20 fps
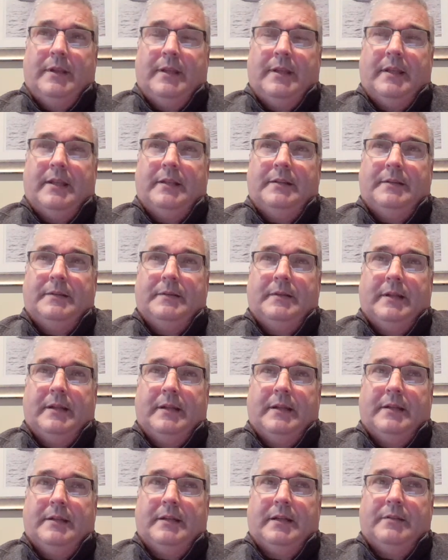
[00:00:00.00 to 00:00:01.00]
and
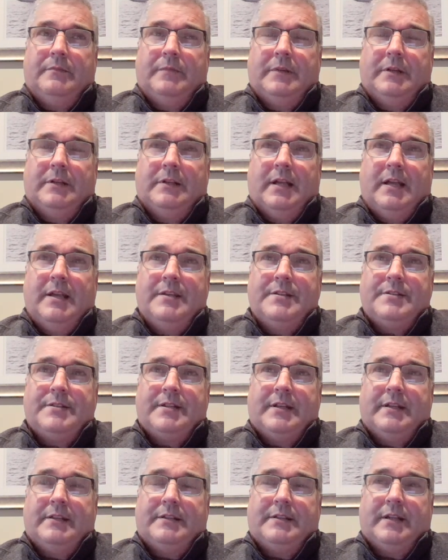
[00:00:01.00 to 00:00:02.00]
and I realized
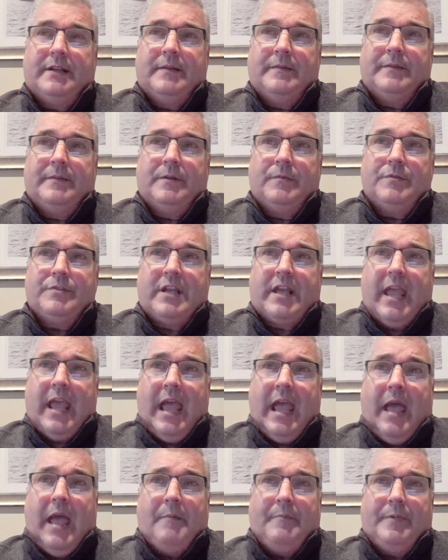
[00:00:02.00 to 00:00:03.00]
that uh, there was a
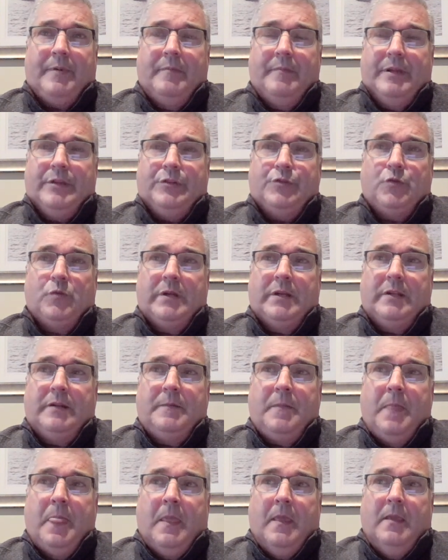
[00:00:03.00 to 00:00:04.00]
gap
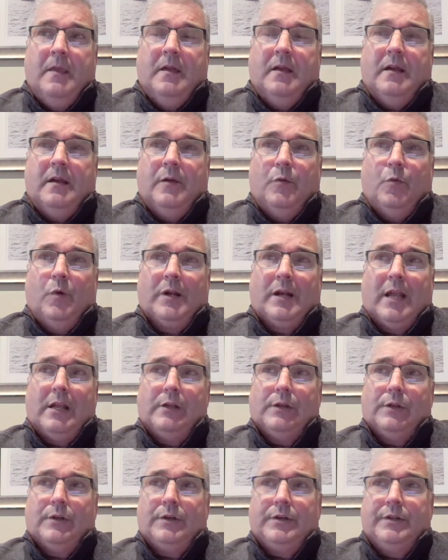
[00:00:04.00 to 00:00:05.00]
between uh, what I
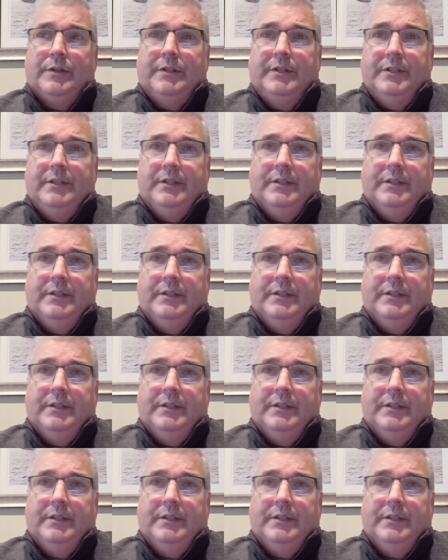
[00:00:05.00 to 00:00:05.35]
learned